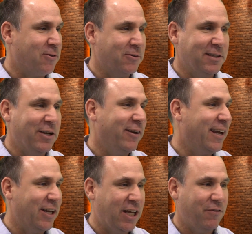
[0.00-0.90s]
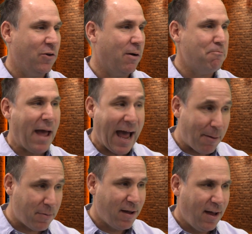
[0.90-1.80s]
So it's literally going to give you a
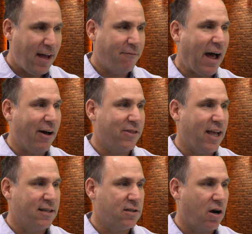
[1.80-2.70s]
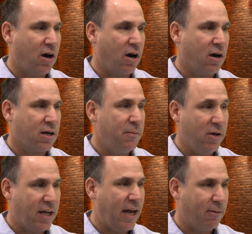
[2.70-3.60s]
map of how things are
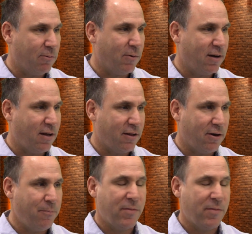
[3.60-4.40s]
communicating with one another.